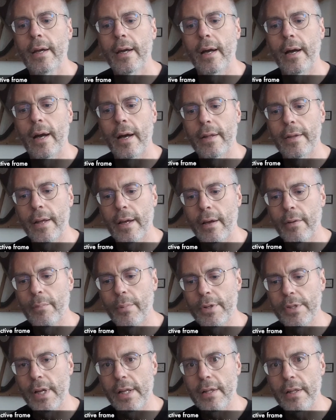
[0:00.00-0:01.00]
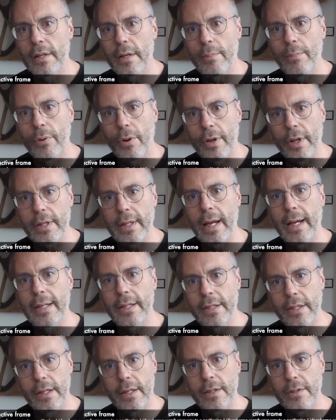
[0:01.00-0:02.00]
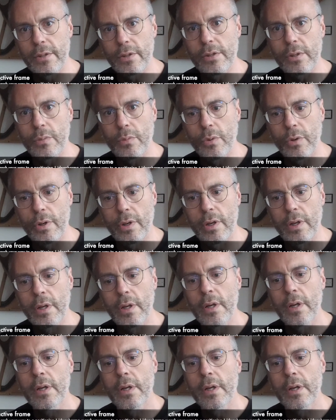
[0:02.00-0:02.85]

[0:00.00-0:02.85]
They have presented a product idea to someone